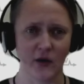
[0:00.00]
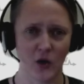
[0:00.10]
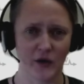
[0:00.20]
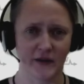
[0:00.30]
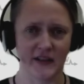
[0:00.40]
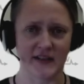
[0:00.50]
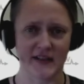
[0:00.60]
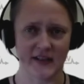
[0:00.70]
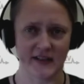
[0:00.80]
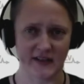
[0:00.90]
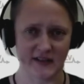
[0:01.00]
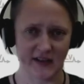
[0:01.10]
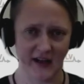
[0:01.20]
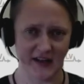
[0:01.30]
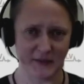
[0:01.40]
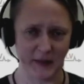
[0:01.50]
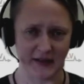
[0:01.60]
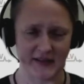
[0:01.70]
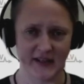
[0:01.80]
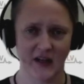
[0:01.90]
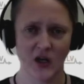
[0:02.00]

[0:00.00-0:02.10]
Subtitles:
all these aspects,